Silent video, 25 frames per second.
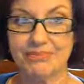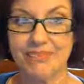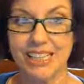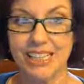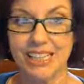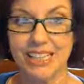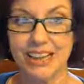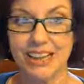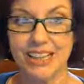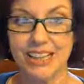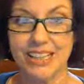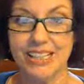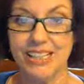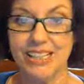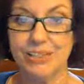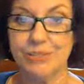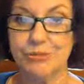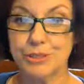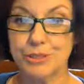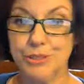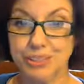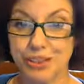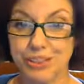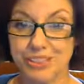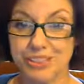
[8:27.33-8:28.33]
yeah,
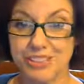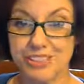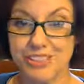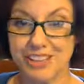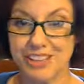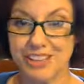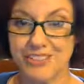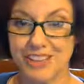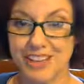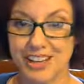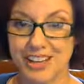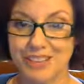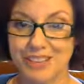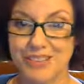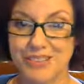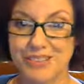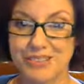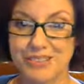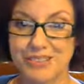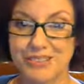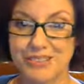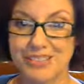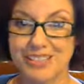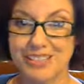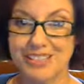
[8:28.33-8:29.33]
regardless of how
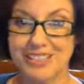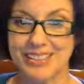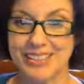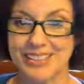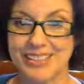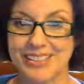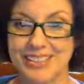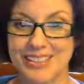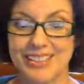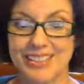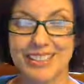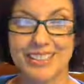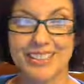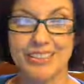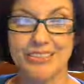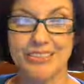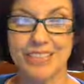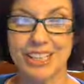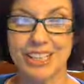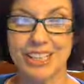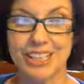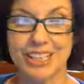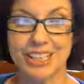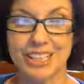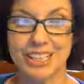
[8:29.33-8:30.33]
you
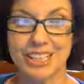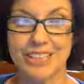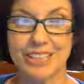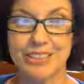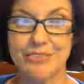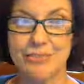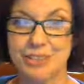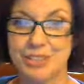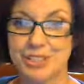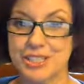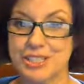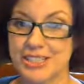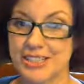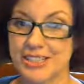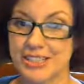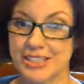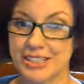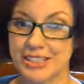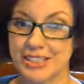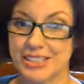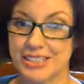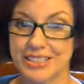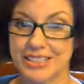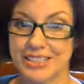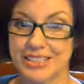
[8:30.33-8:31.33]
rung it in, if you
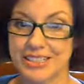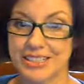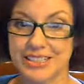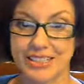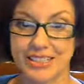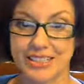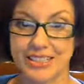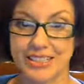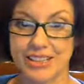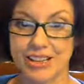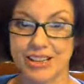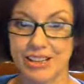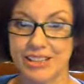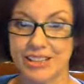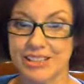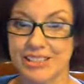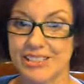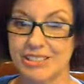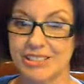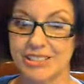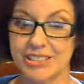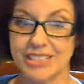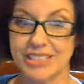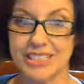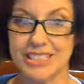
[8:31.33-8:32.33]
stayed on
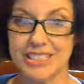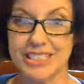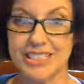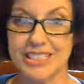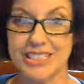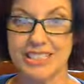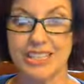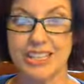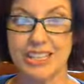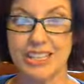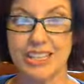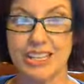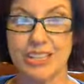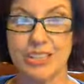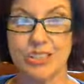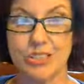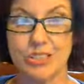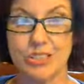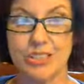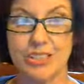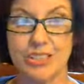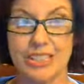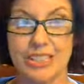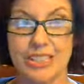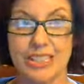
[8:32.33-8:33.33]
till the next day
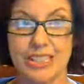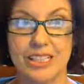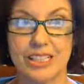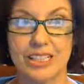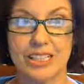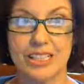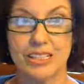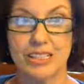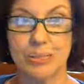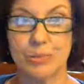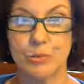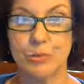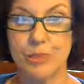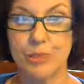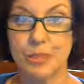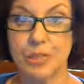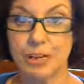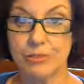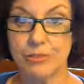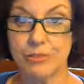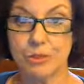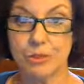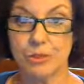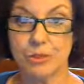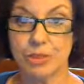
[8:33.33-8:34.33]
or
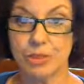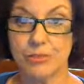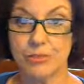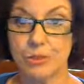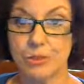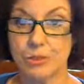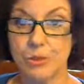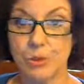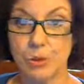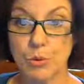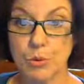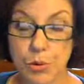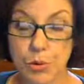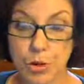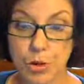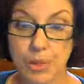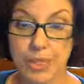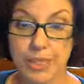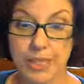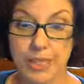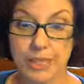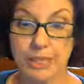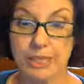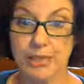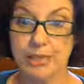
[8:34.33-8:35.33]
whatever, if you were
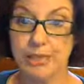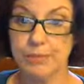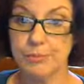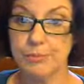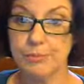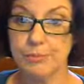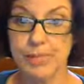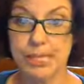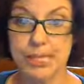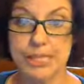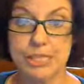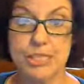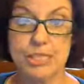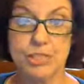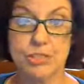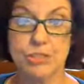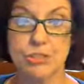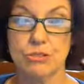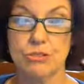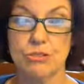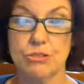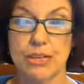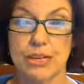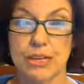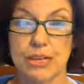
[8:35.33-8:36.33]
working, God bless
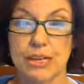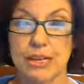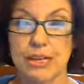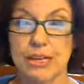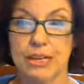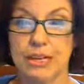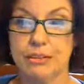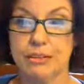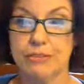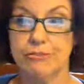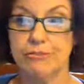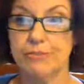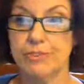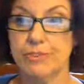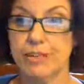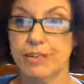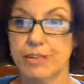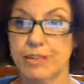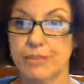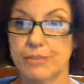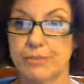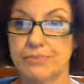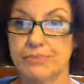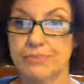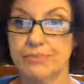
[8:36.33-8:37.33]
you. If
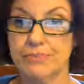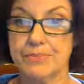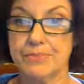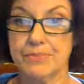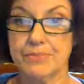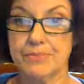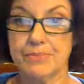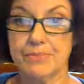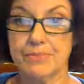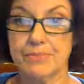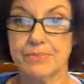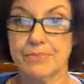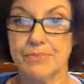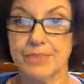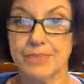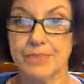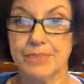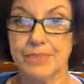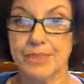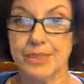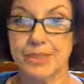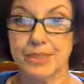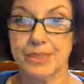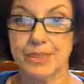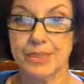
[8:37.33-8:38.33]

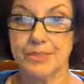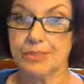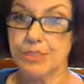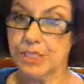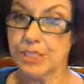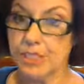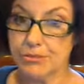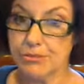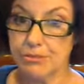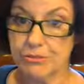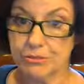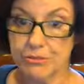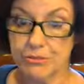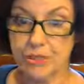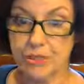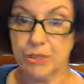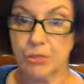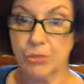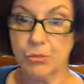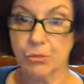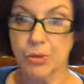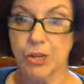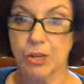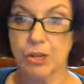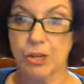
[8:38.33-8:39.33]
you didn't
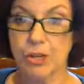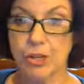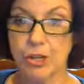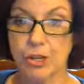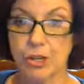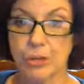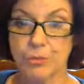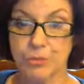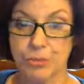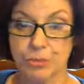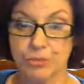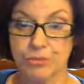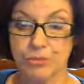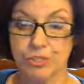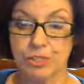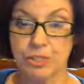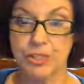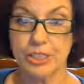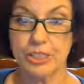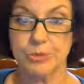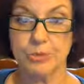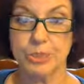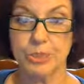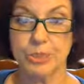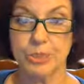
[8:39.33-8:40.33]
feel well, I hope you're
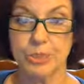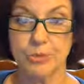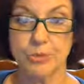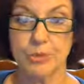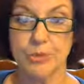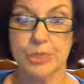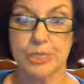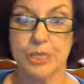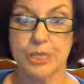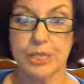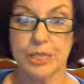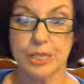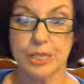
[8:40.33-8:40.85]
feeling better. But